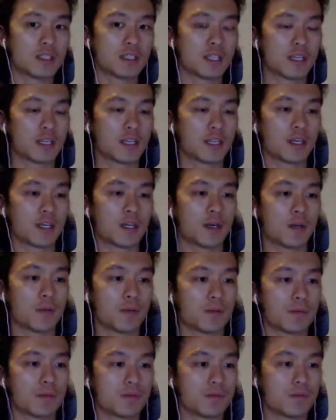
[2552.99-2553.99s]
Like
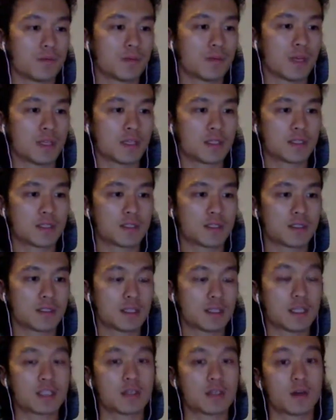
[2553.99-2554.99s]
that's
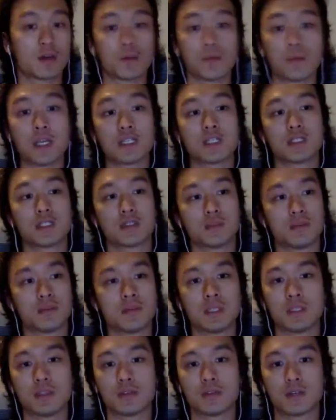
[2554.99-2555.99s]
automation to
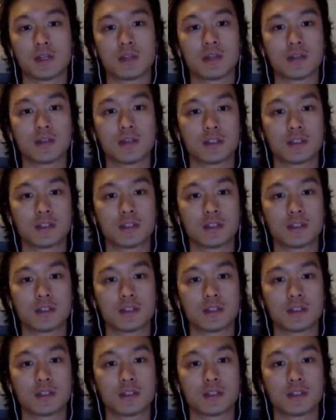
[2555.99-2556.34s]
me, right?